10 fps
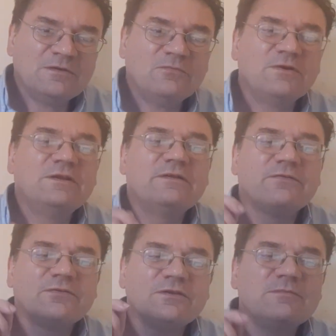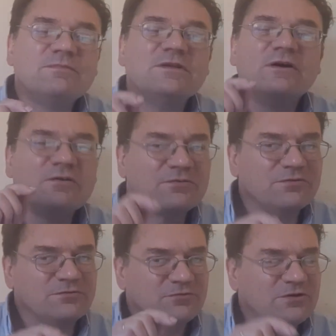We need to see
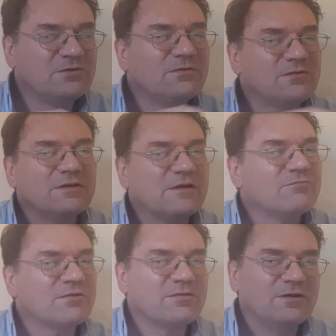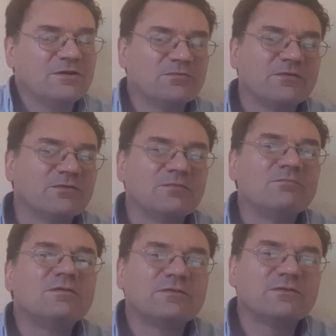beyond reducing everything to a
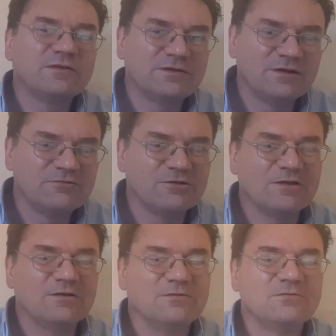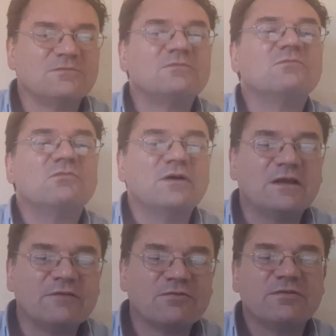simple scenario where
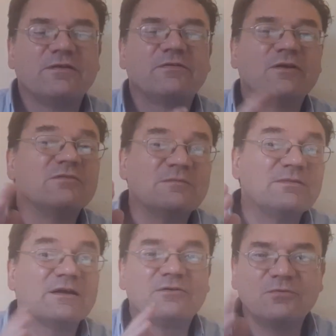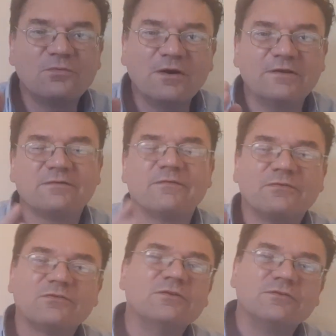everything is only black or white,
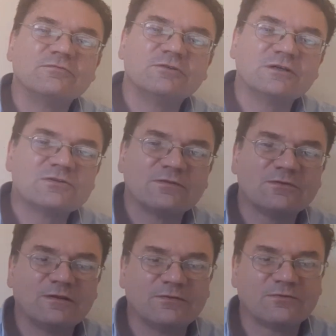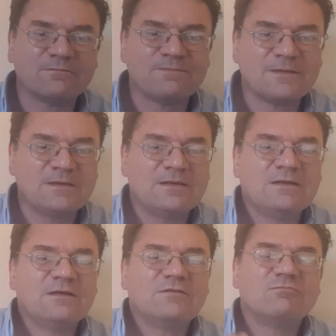sin or righteousness.
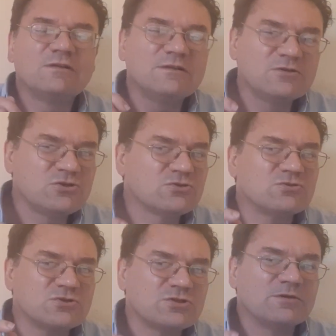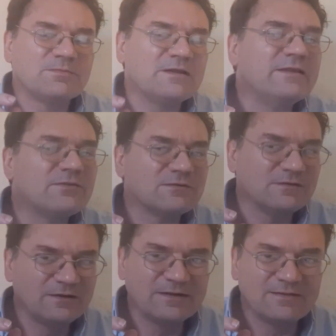Relationship isn't
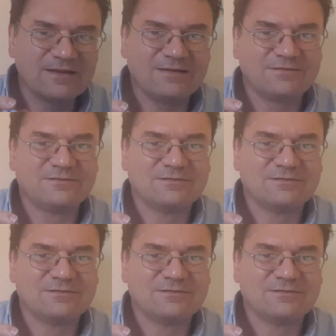like that.